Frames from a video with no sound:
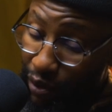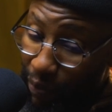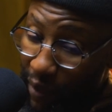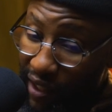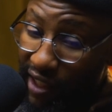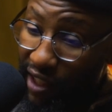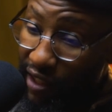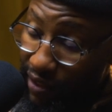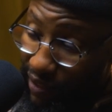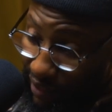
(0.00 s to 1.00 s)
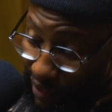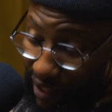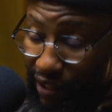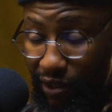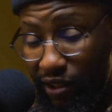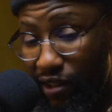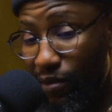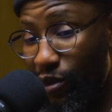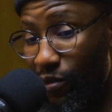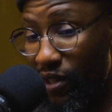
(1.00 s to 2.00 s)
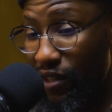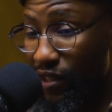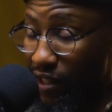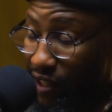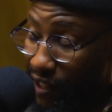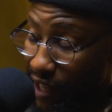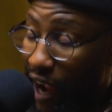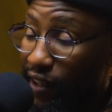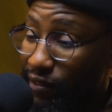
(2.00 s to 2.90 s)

with being single at certain moments? Yeah.